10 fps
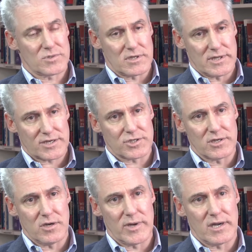there was an election
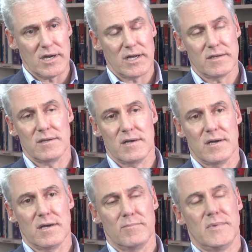going on,
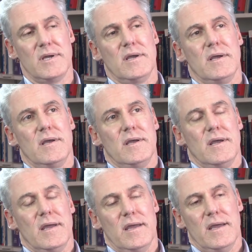
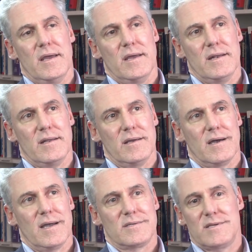and
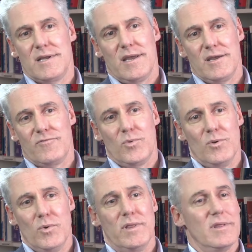I said, hey, if we
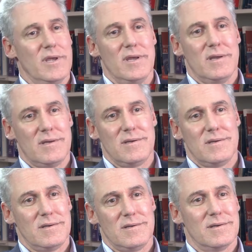win the
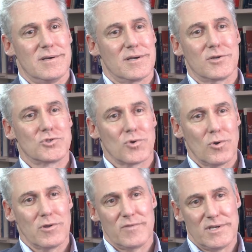
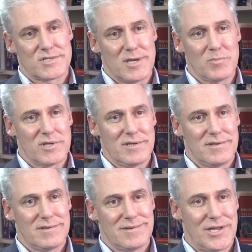control of the assembly
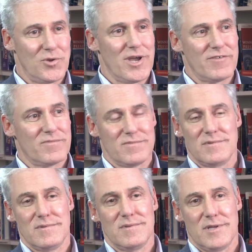and you have
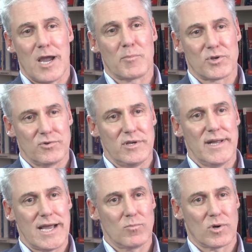the opportunity
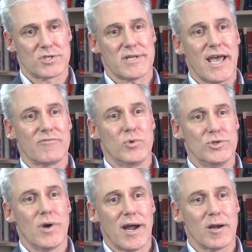to add more staff,
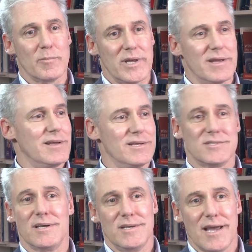would you hire me? And he
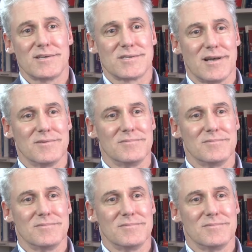said, yes,